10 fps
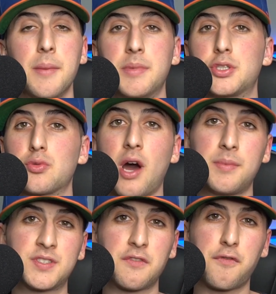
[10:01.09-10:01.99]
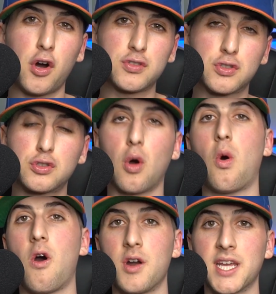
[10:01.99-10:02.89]
Mitchell Robinson fought so
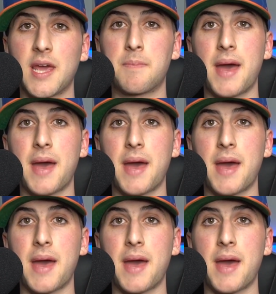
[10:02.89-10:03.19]
hard to get